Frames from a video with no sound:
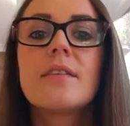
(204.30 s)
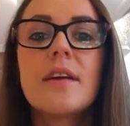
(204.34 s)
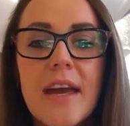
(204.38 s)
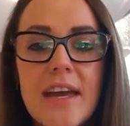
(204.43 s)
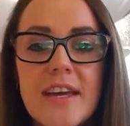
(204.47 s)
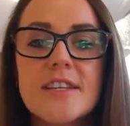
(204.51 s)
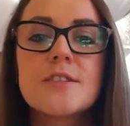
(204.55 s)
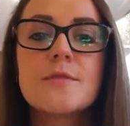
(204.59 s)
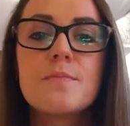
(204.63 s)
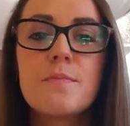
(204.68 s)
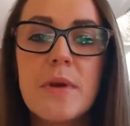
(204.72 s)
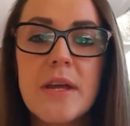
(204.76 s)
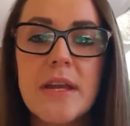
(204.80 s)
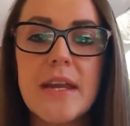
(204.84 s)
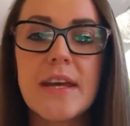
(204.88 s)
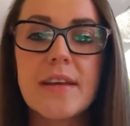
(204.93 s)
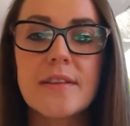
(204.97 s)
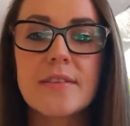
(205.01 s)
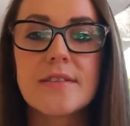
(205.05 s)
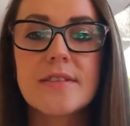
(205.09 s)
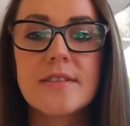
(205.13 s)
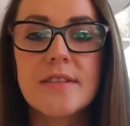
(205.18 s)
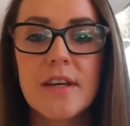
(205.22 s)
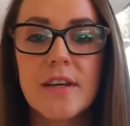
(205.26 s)

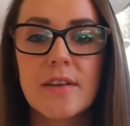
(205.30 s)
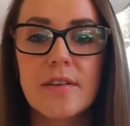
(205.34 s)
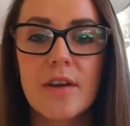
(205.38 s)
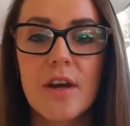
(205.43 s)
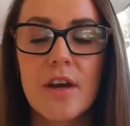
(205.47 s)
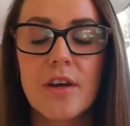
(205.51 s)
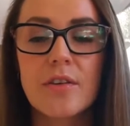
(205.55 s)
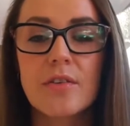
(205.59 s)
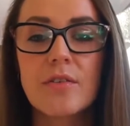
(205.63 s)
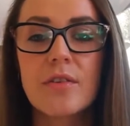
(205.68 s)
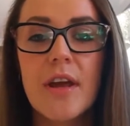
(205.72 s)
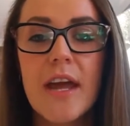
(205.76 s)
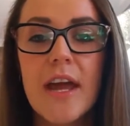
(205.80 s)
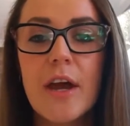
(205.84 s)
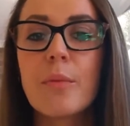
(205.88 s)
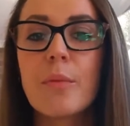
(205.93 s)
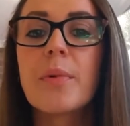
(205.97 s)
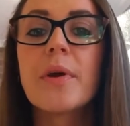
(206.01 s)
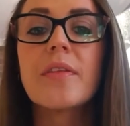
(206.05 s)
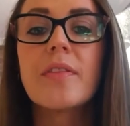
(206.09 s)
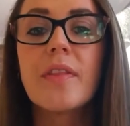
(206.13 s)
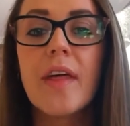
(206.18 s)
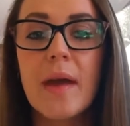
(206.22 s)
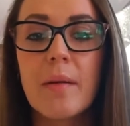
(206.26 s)
experience and, and
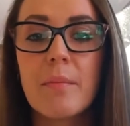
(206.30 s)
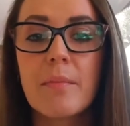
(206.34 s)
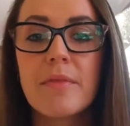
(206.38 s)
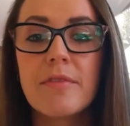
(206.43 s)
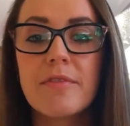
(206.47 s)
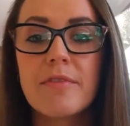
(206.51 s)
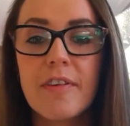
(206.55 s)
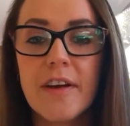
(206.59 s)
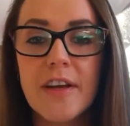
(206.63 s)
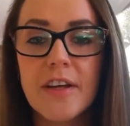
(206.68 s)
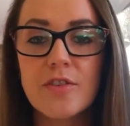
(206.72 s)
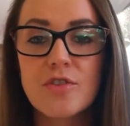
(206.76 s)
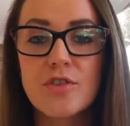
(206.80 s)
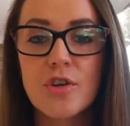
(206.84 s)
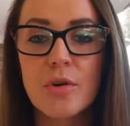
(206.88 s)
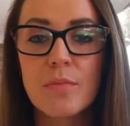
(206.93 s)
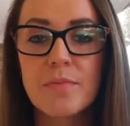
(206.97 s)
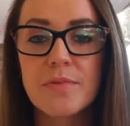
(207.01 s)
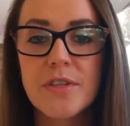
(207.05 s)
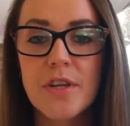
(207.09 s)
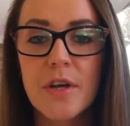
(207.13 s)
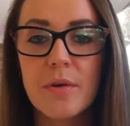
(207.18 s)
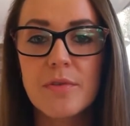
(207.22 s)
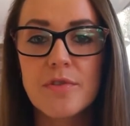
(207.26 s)
helping them find
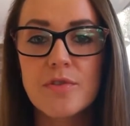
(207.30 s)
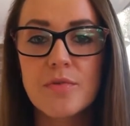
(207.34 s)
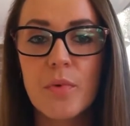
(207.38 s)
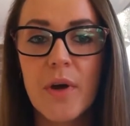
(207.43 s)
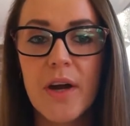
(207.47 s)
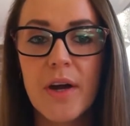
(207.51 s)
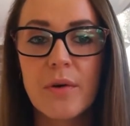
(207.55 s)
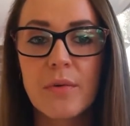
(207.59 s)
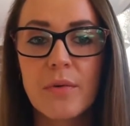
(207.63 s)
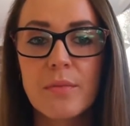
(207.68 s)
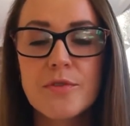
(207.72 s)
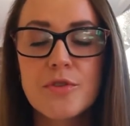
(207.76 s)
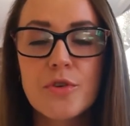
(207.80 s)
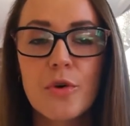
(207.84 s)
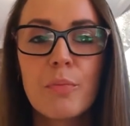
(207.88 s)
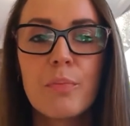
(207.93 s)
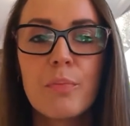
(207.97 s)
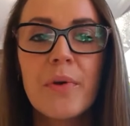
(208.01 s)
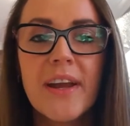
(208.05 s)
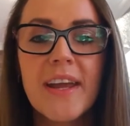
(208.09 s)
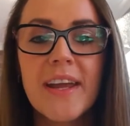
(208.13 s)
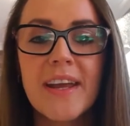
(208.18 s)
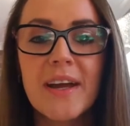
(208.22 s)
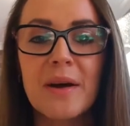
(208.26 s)
jobs now as well. So
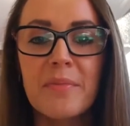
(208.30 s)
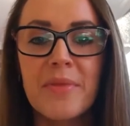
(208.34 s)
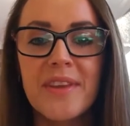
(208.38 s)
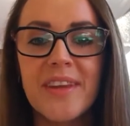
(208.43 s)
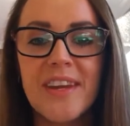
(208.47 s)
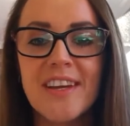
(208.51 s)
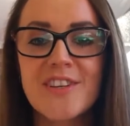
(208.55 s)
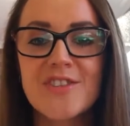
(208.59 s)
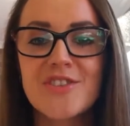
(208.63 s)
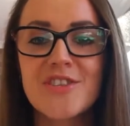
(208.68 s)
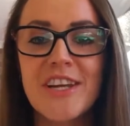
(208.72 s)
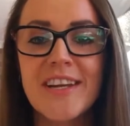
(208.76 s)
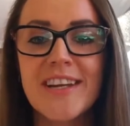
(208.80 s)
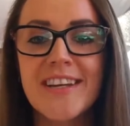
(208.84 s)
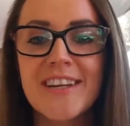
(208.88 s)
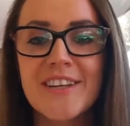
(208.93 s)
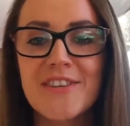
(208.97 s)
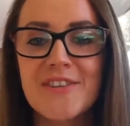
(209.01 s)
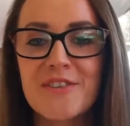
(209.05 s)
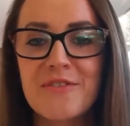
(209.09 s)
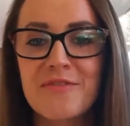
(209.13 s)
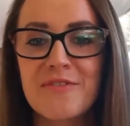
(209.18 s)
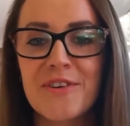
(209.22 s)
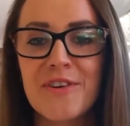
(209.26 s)
bringing up the next
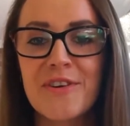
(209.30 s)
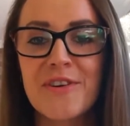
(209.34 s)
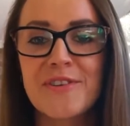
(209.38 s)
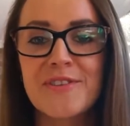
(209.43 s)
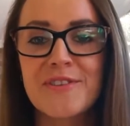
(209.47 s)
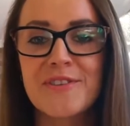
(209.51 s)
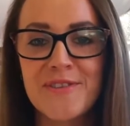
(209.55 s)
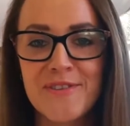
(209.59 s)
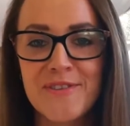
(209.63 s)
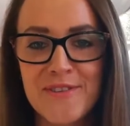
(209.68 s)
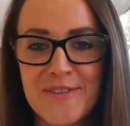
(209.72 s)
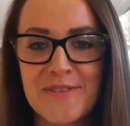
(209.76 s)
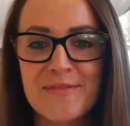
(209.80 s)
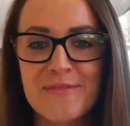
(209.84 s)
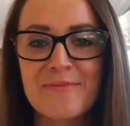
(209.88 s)
generation of recruiters.